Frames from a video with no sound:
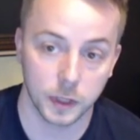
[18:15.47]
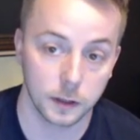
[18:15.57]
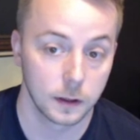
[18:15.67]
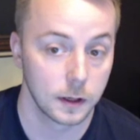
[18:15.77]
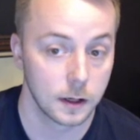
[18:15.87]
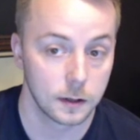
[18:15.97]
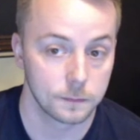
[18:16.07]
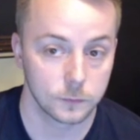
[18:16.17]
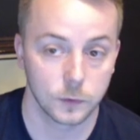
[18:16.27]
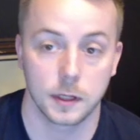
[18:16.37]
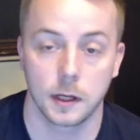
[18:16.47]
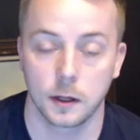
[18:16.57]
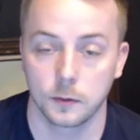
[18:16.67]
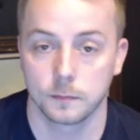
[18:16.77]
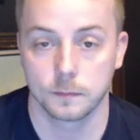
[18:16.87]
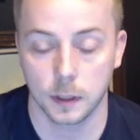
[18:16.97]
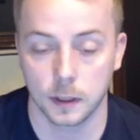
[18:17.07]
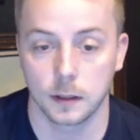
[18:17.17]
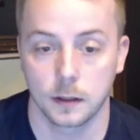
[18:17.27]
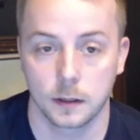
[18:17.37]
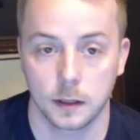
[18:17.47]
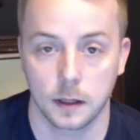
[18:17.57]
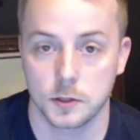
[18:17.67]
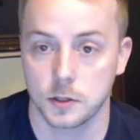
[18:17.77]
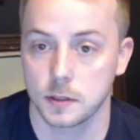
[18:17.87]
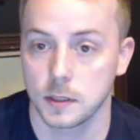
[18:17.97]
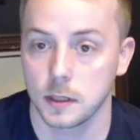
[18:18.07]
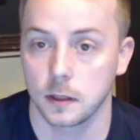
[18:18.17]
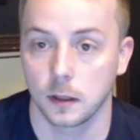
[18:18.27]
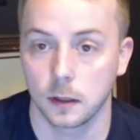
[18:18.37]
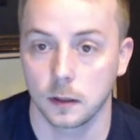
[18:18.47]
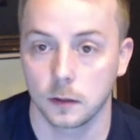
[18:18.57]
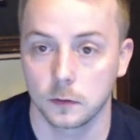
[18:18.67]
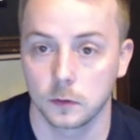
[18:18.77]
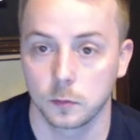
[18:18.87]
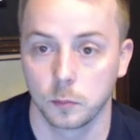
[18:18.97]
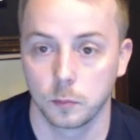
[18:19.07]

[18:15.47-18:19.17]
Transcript: But right now, like as you can see, it is,